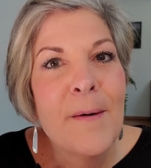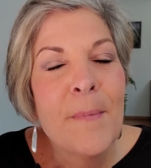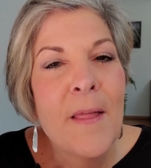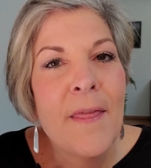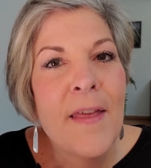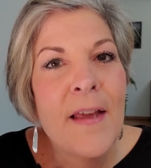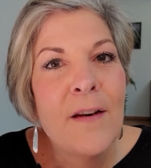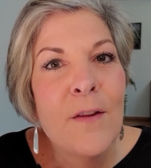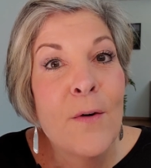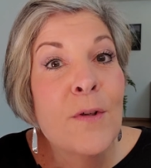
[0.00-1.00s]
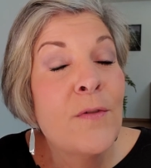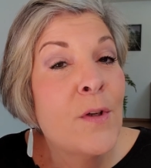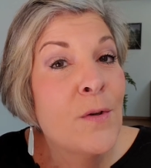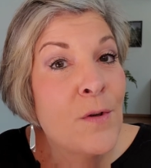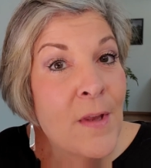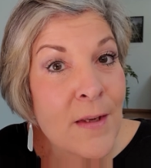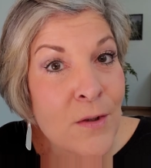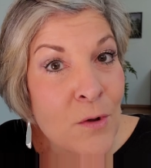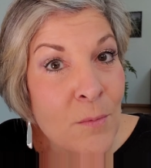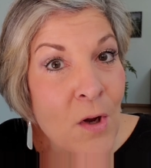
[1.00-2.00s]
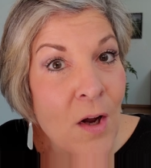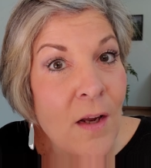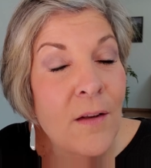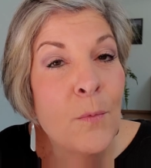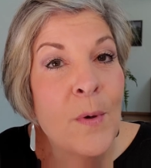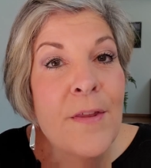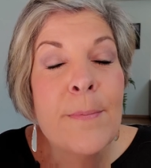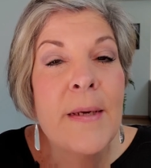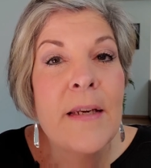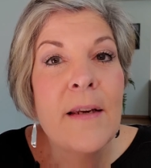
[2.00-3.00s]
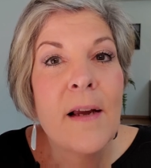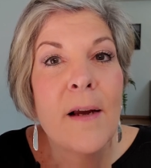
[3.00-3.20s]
then those of you who do that Zoom call with me,